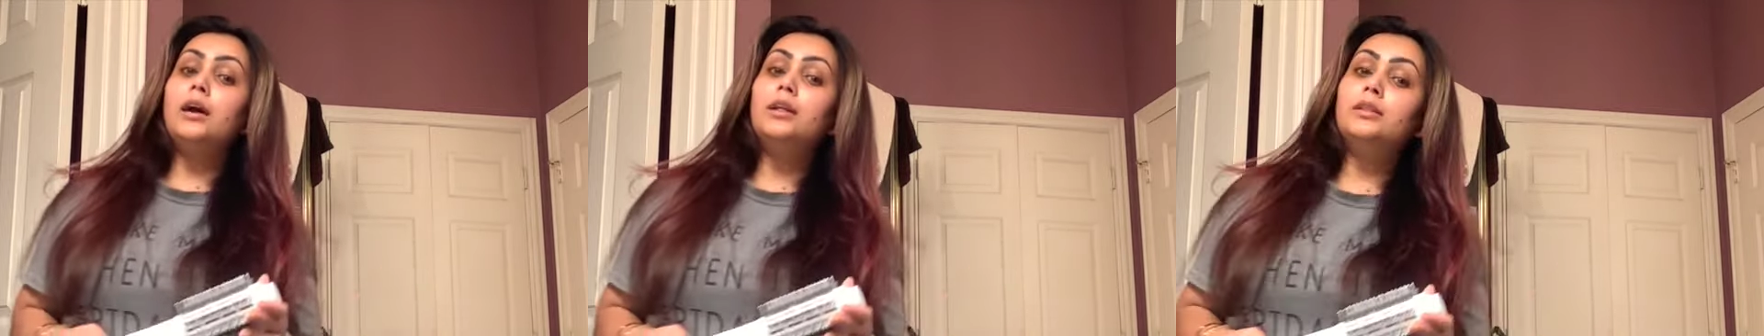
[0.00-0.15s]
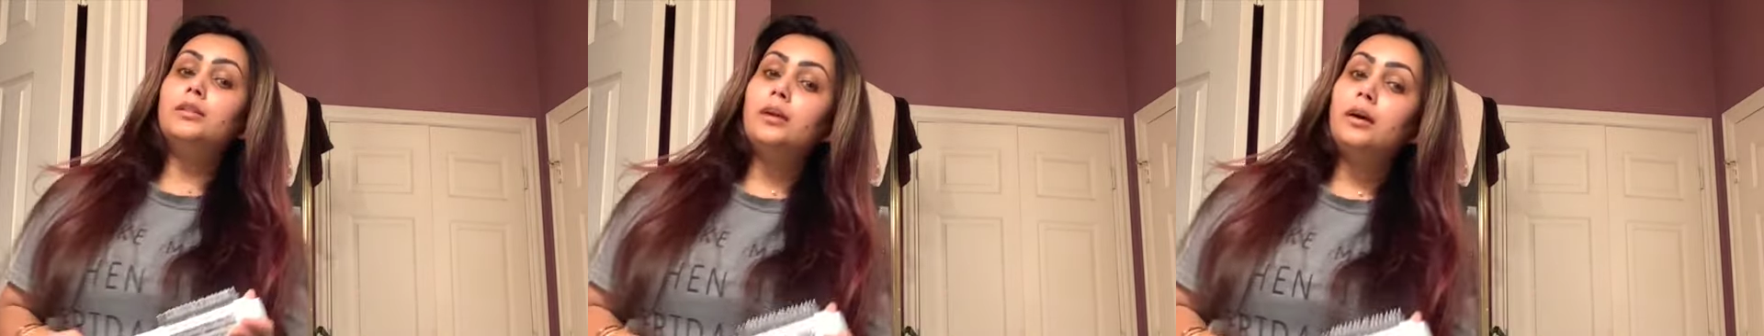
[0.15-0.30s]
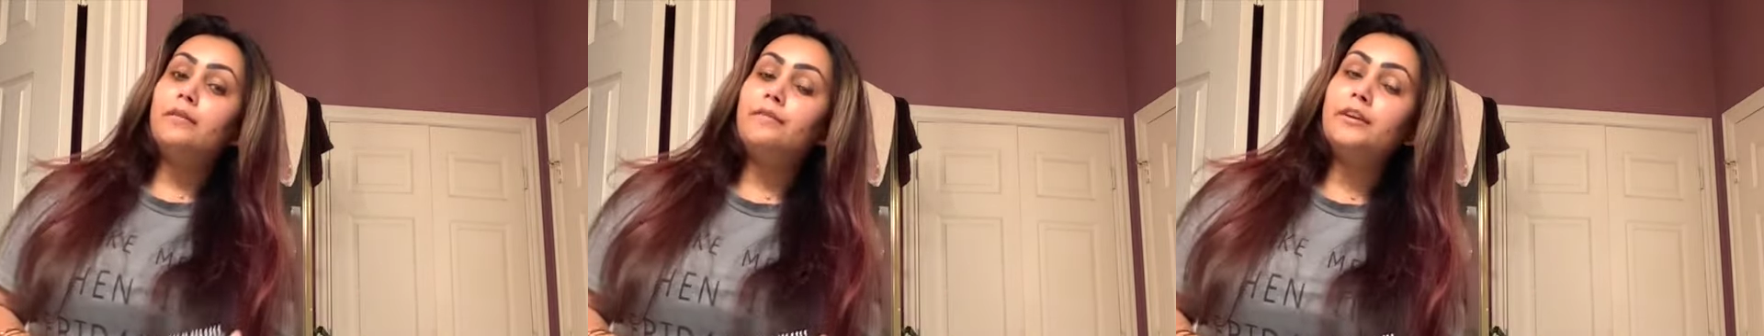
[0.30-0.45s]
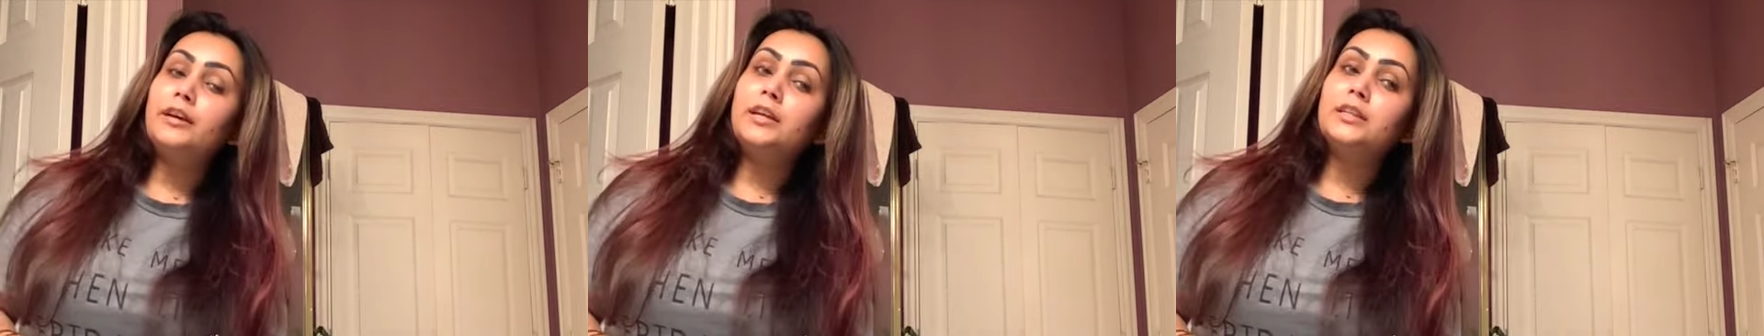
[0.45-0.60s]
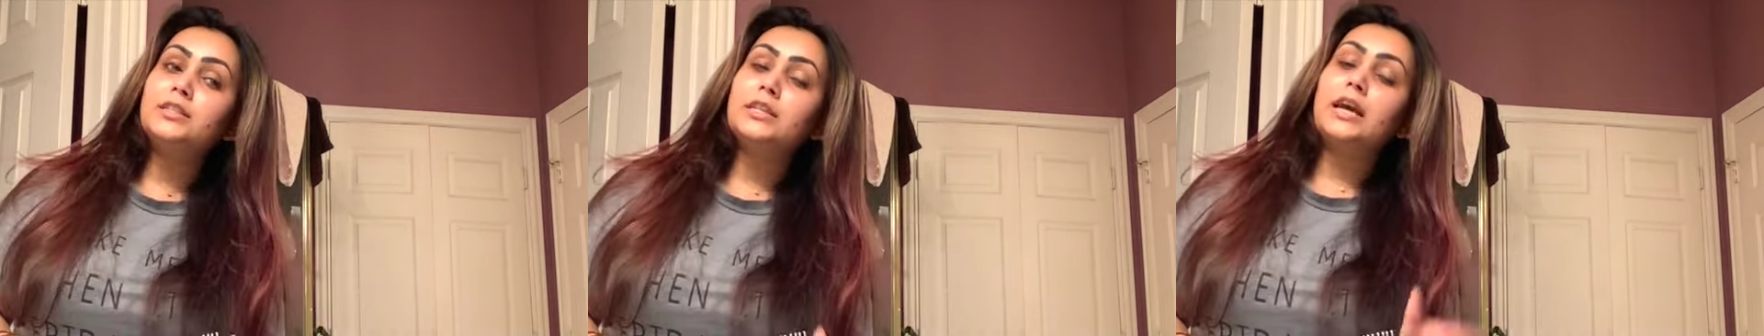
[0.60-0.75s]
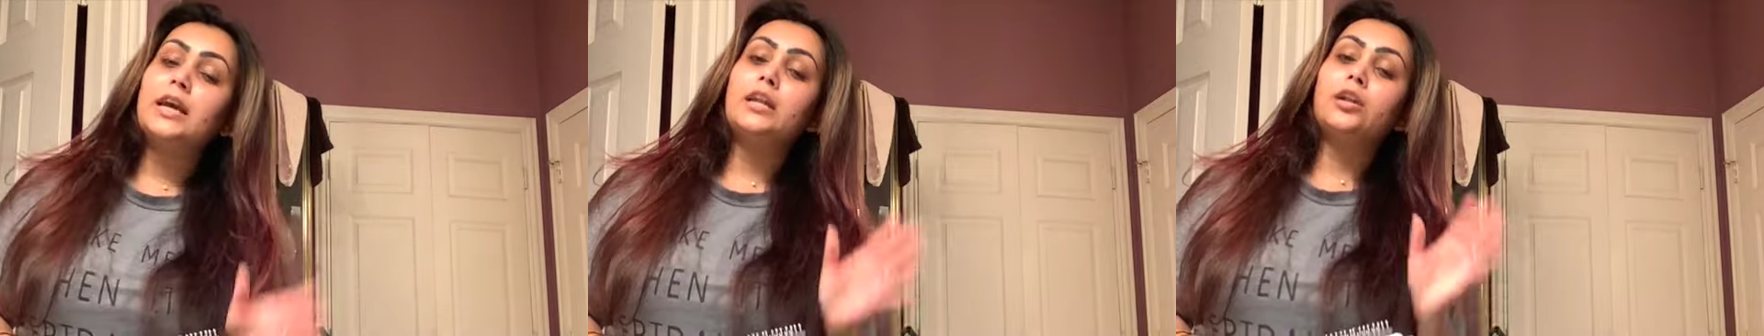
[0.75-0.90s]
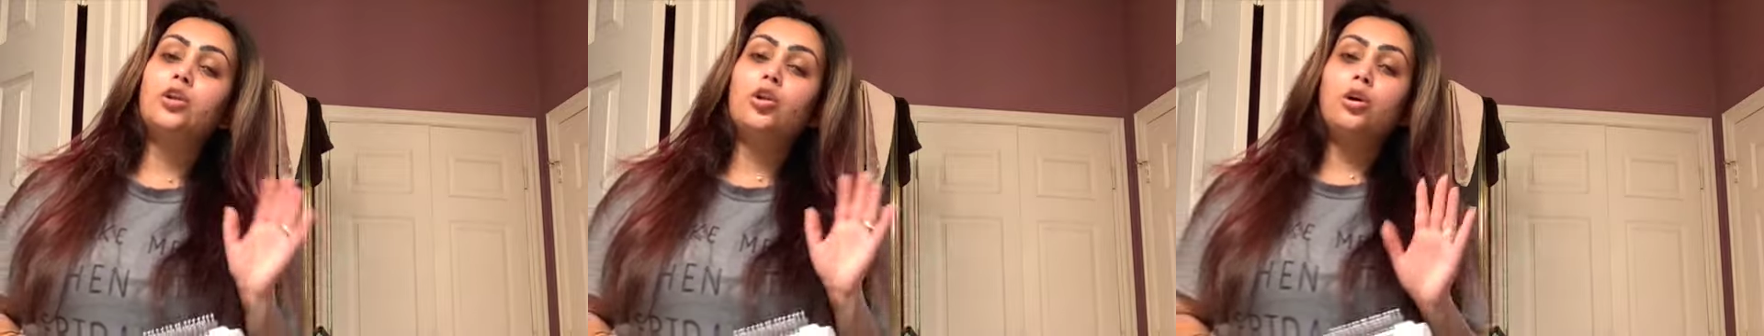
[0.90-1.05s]
love it,
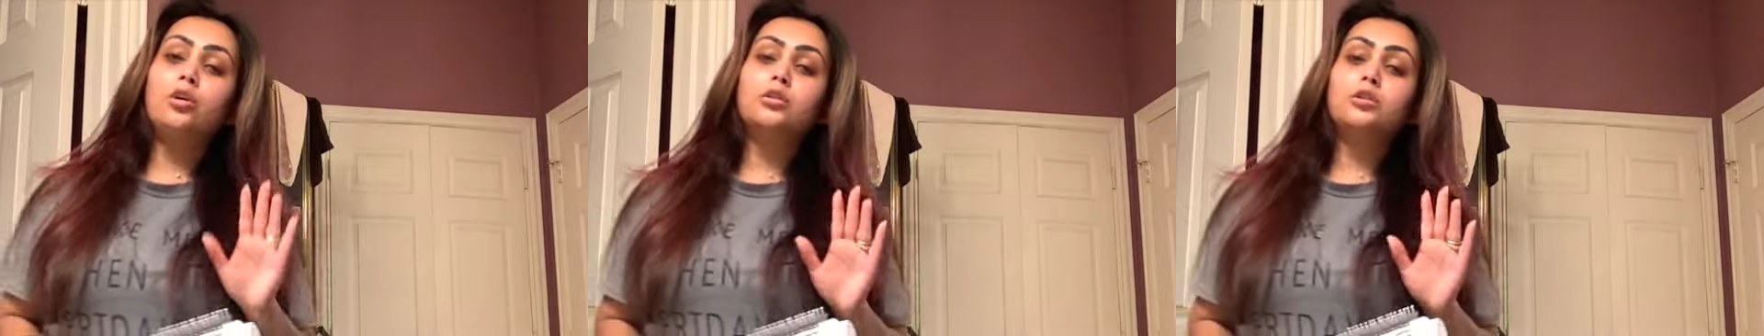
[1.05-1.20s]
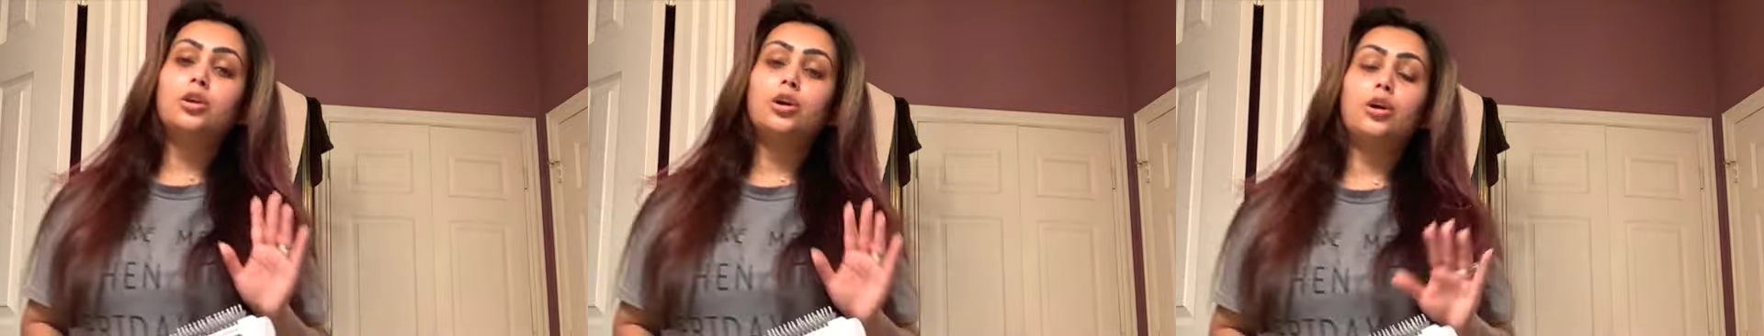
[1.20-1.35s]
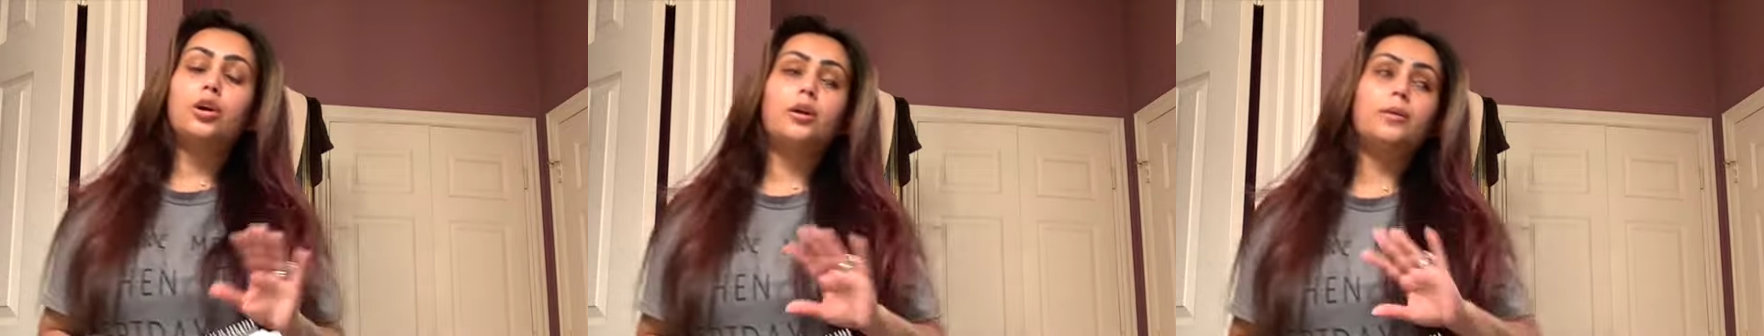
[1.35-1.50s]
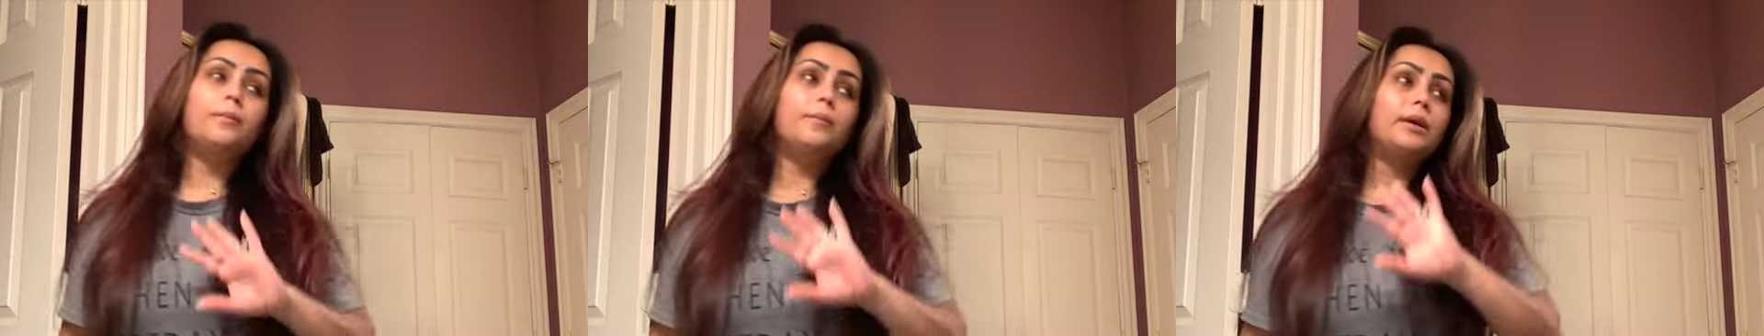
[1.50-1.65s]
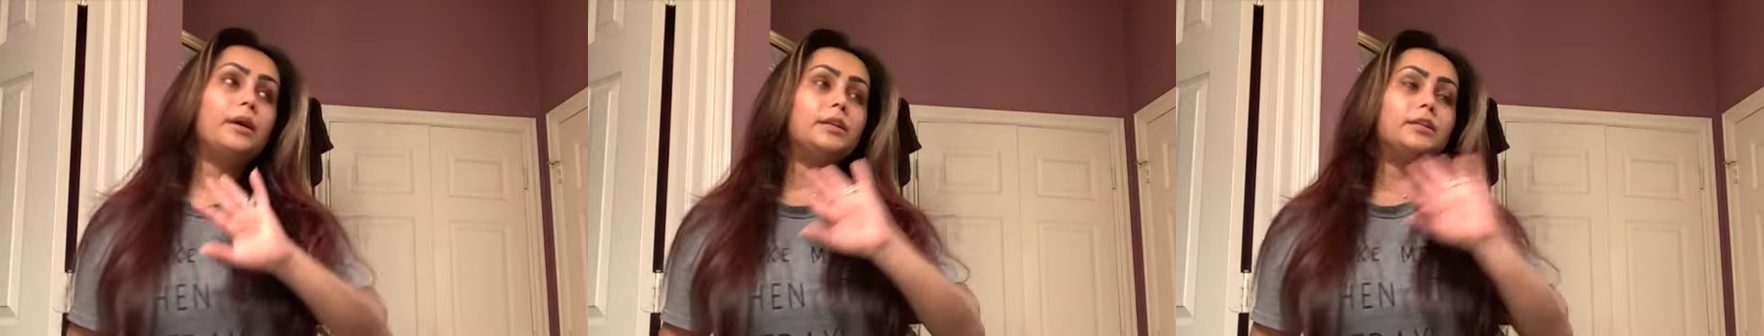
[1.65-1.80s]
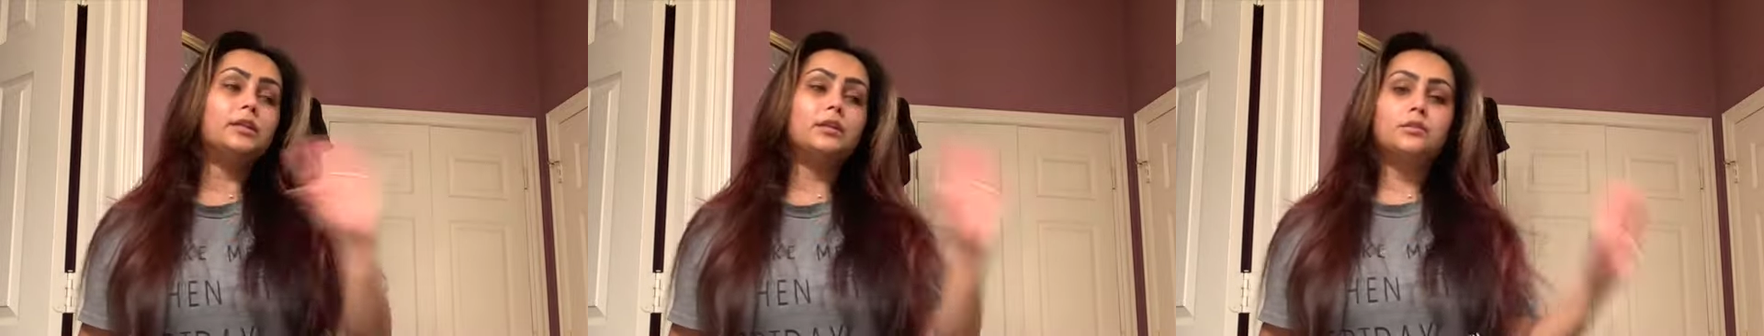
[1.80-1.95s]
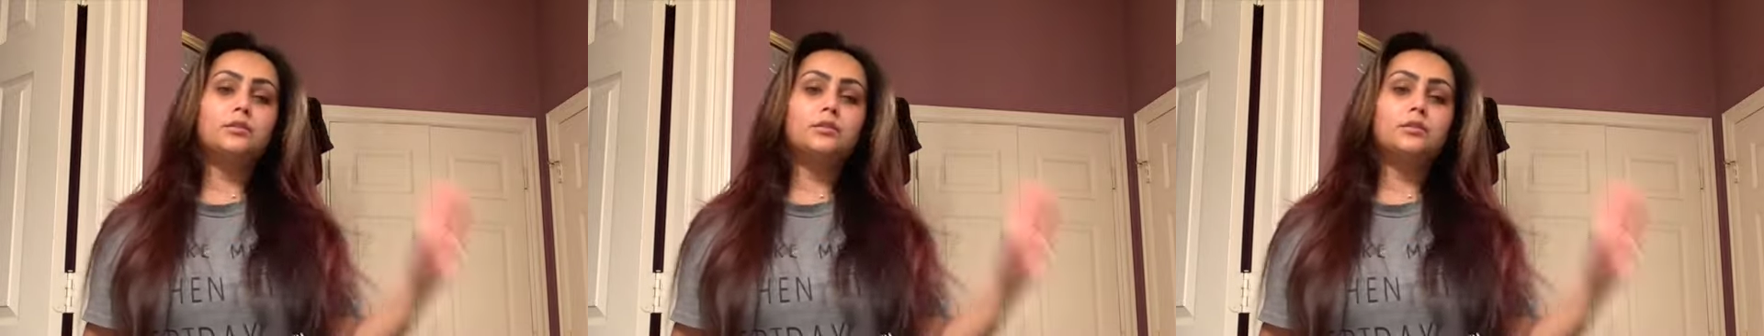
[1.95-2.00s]
and long term it